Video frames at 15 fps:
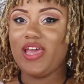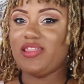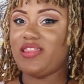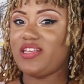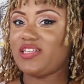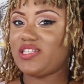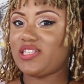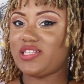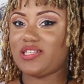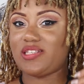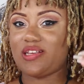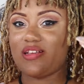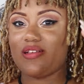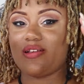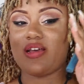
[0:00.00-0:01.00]
and
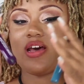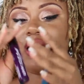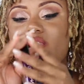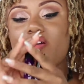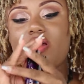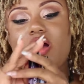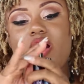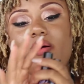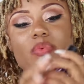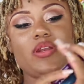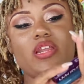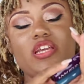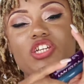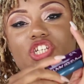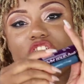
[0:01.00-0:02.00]
this color
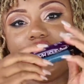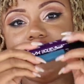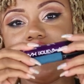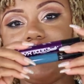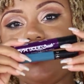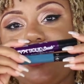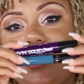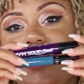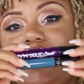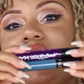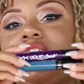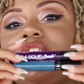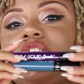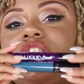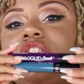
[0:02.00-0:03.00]
combination
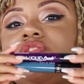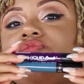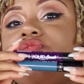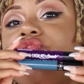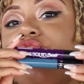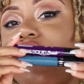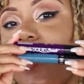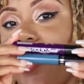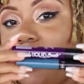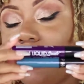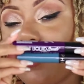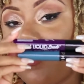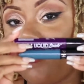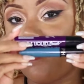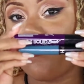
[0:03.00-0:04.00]
is
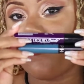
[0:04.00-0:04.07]
very